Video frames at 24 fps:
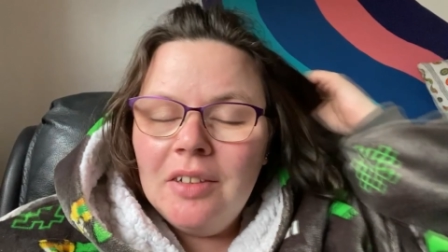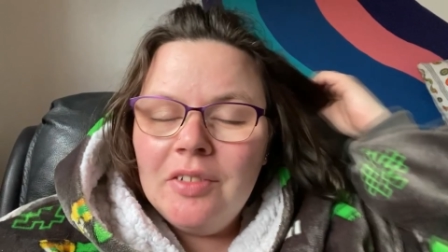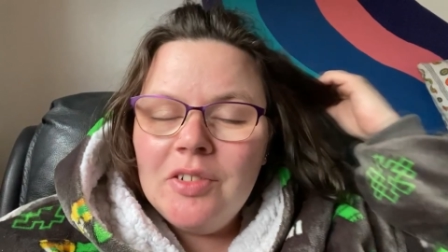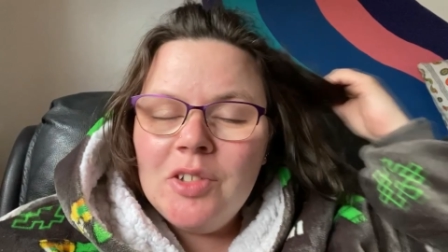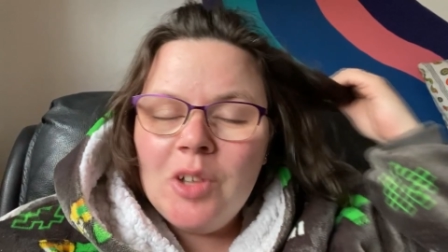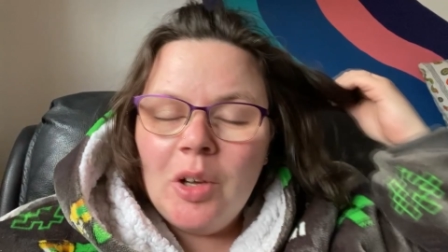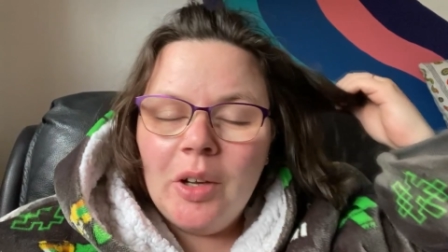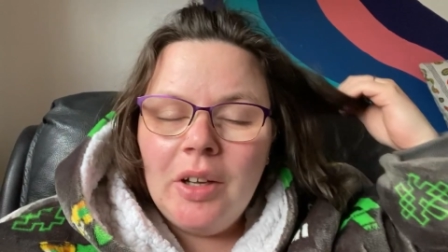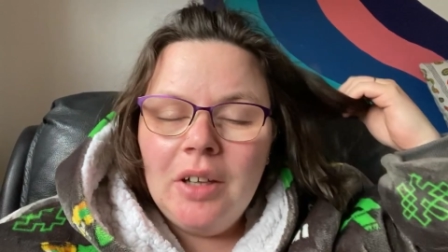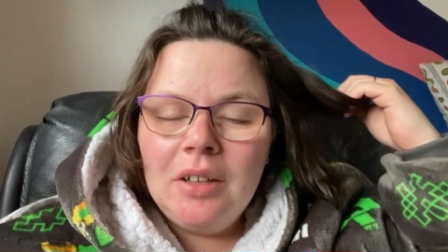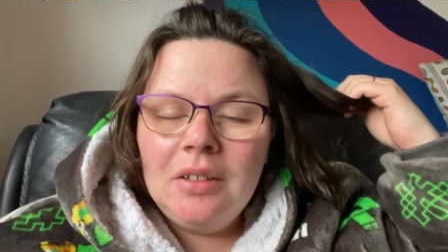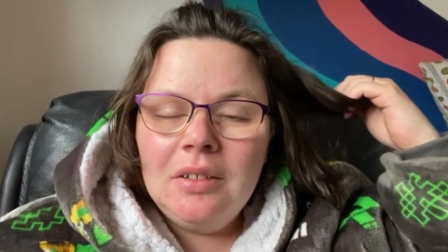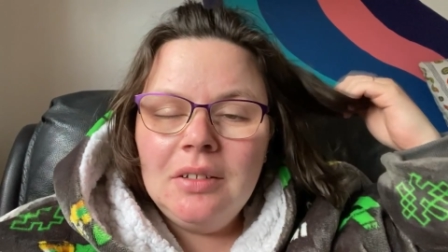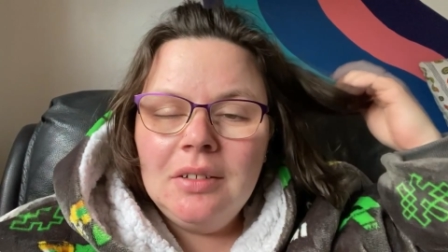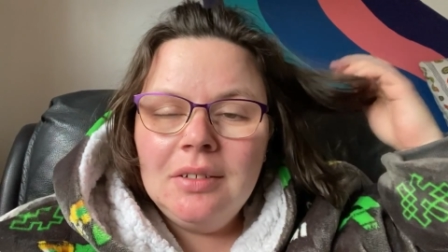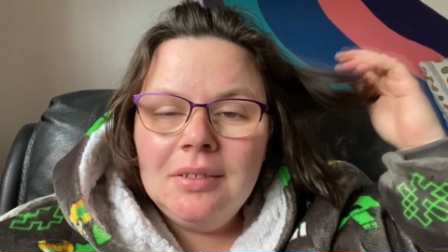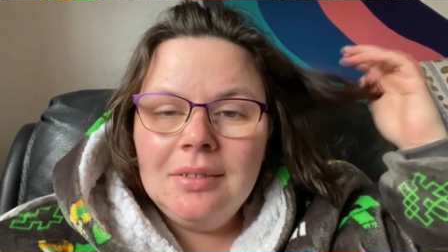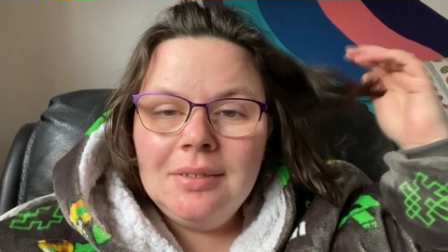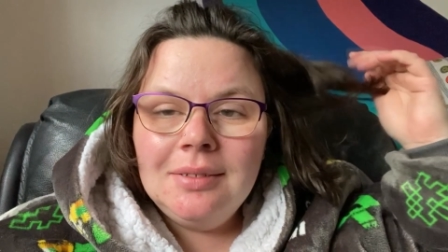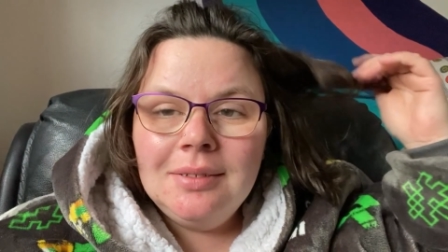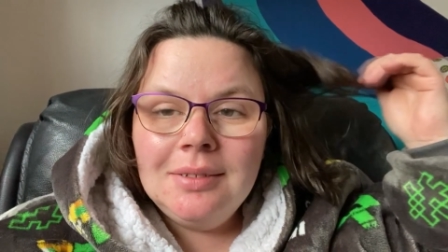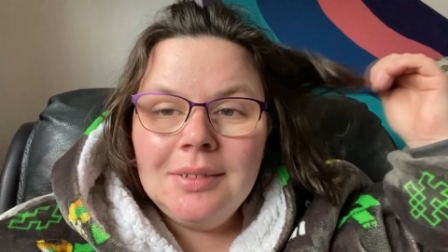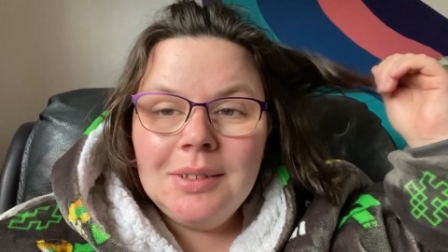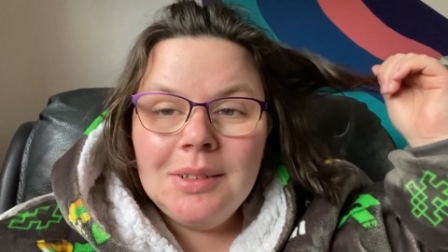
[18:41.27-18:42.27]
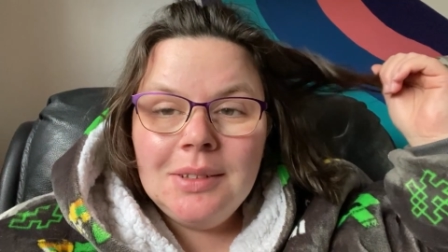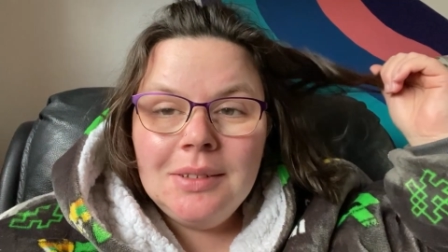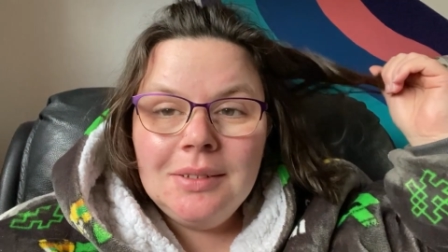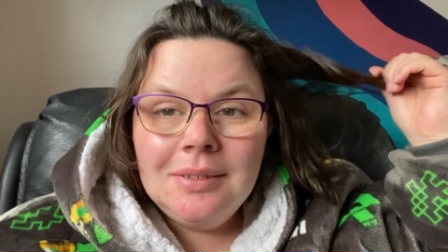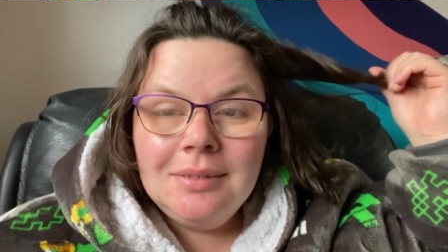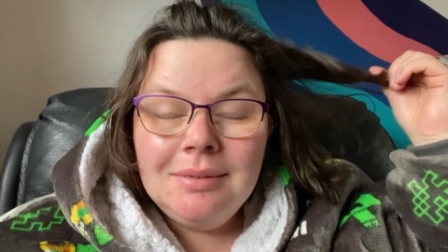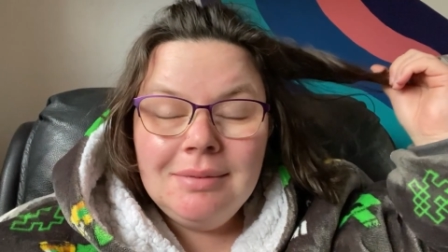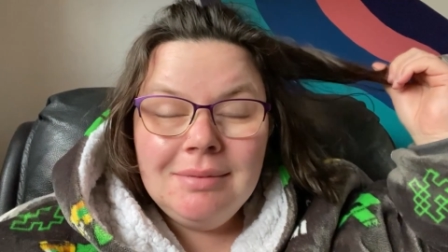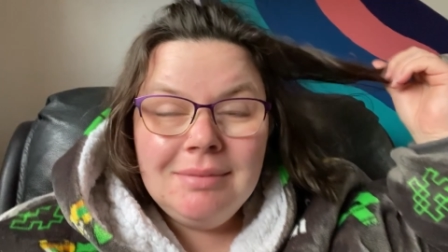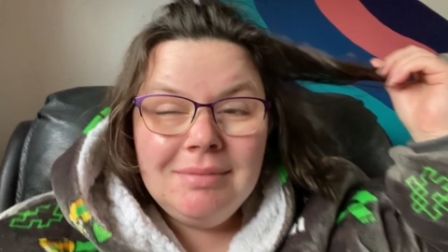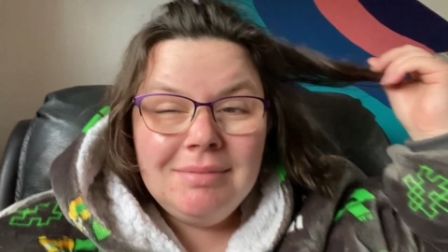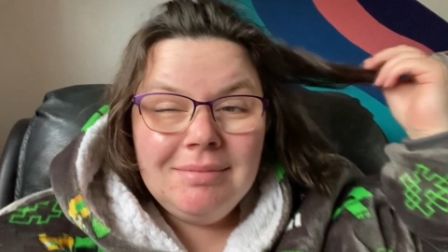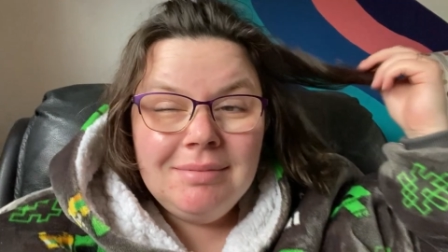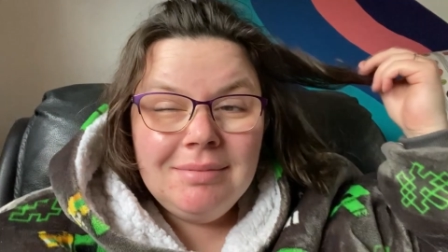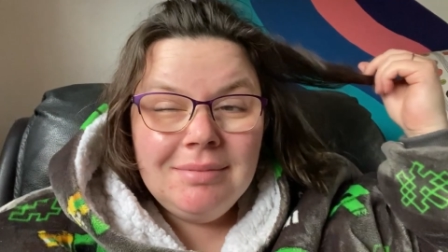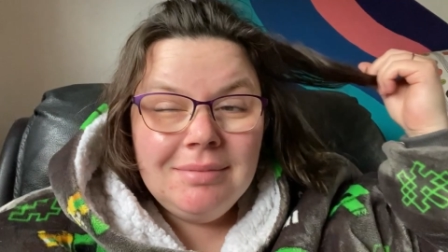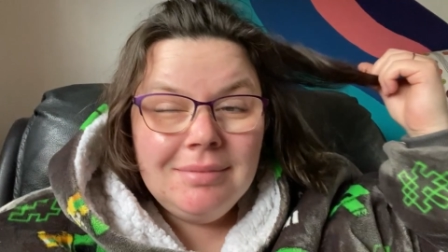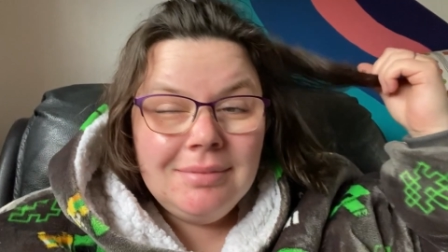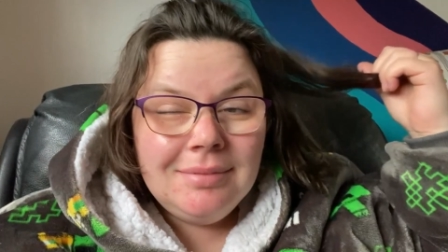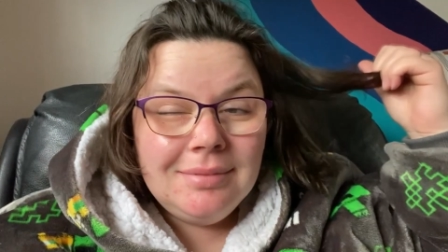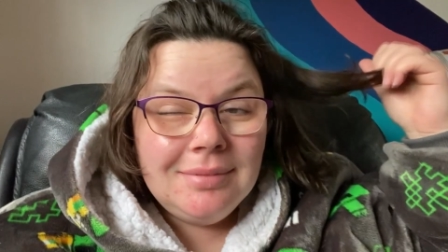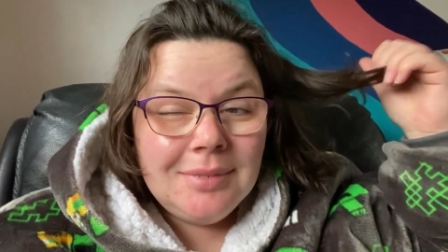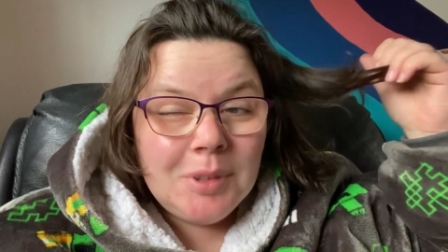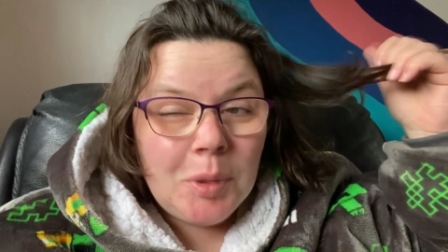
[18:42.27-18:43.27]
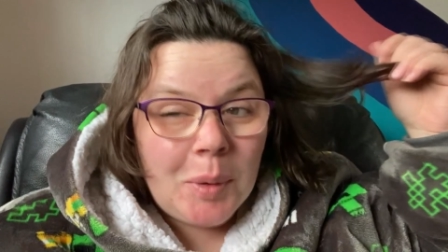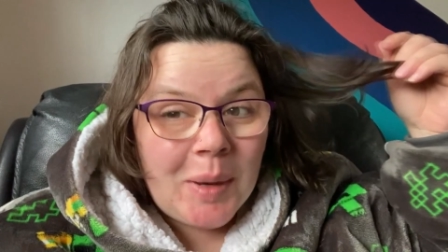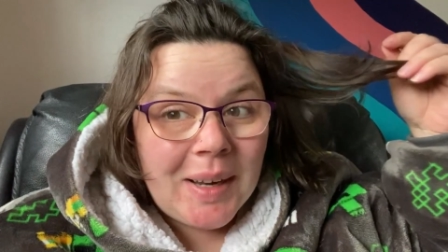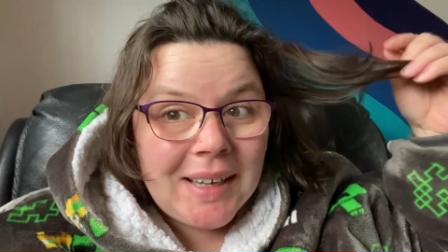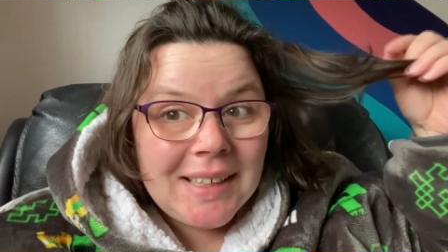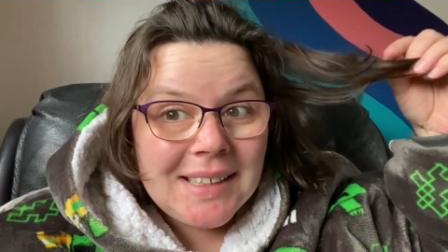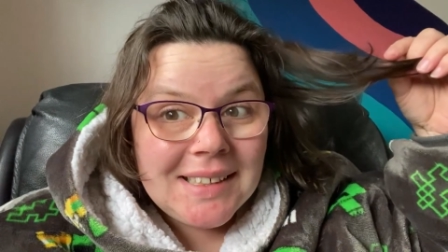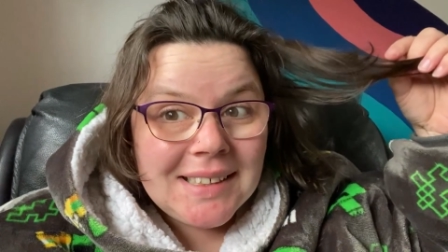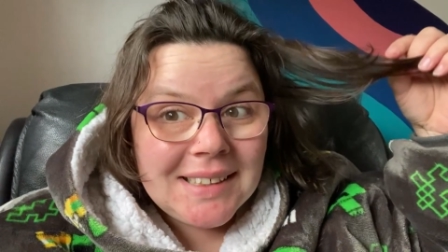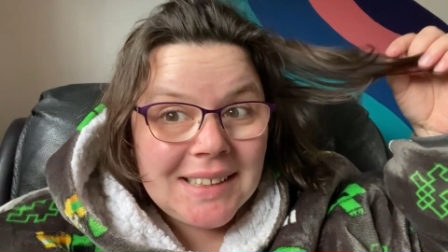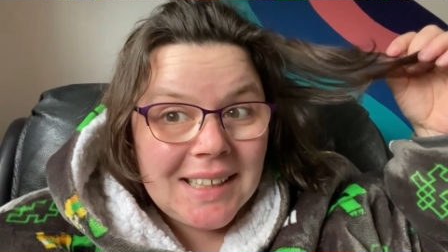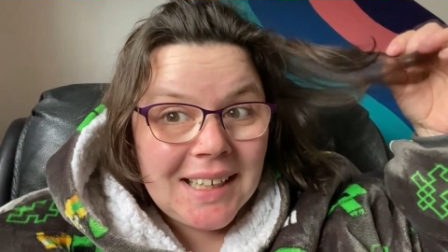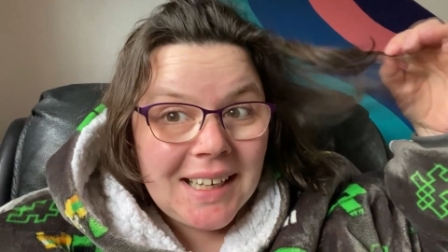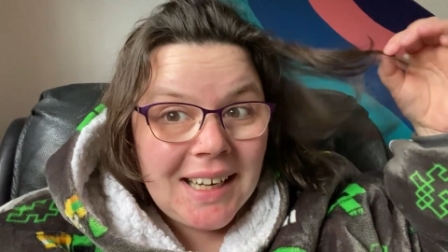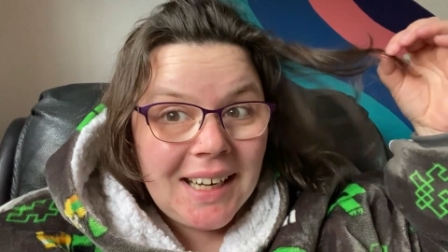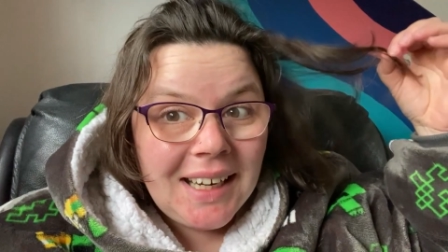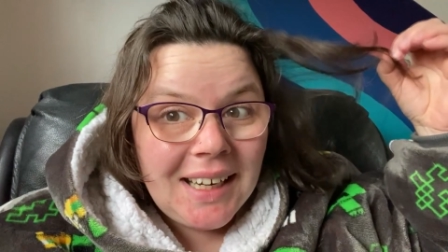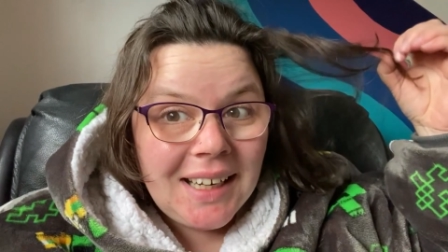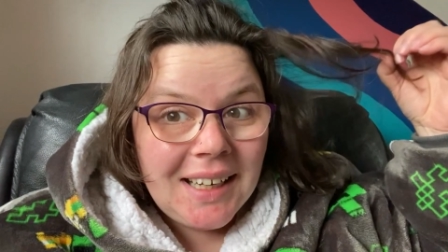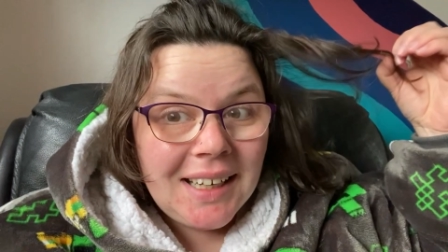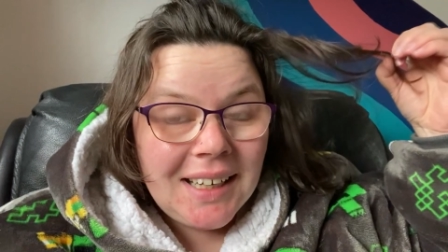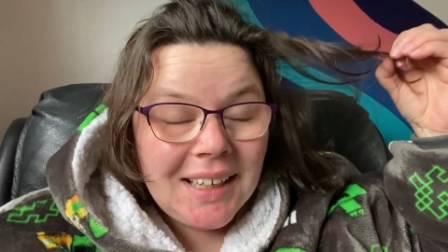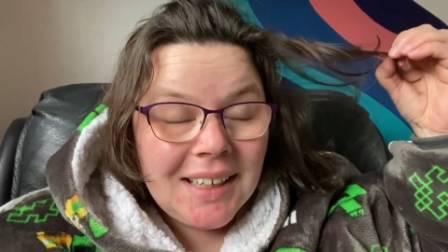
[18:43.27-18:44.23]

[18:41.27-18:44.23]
soil twice today.